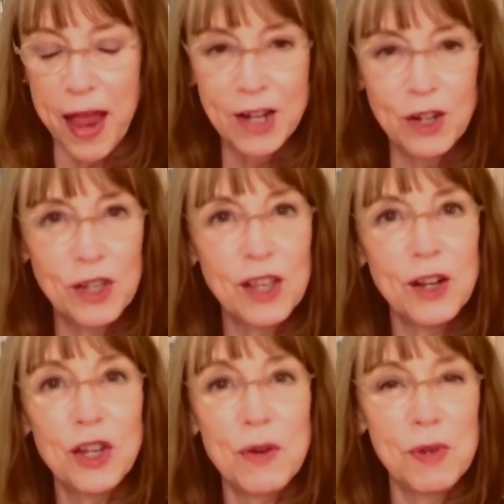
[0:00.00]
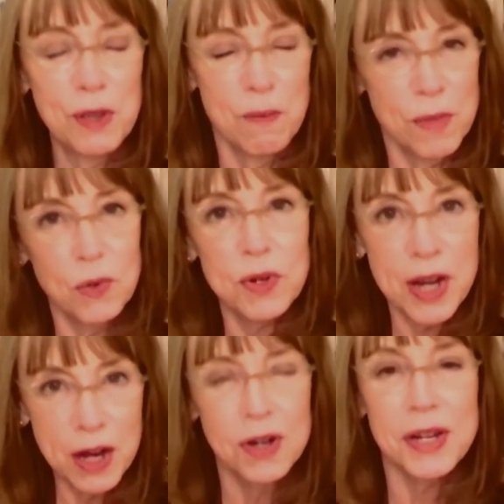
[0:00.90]
I just thought she was the most
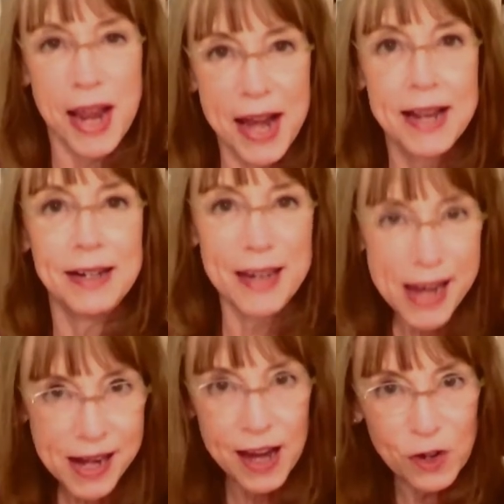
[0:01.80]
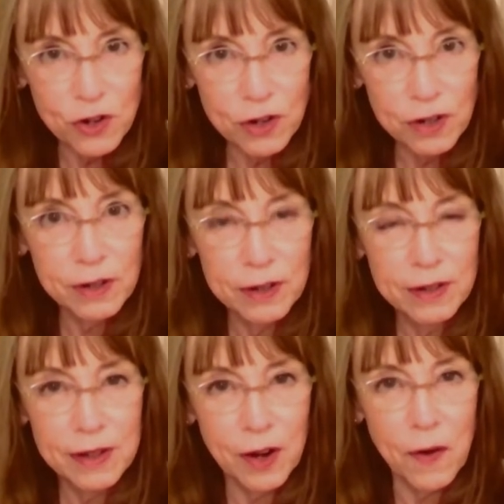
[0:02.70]
irritating teenager.
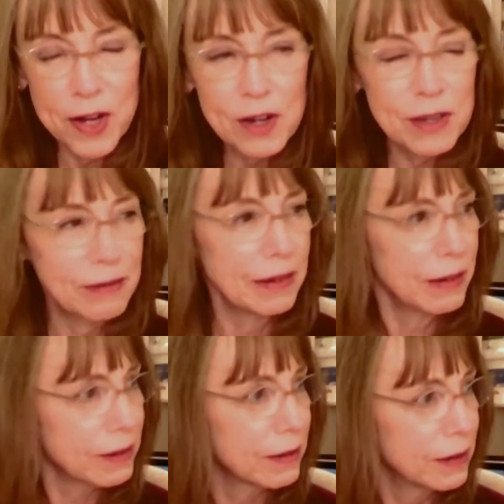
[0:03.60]
You know, I just, ugh.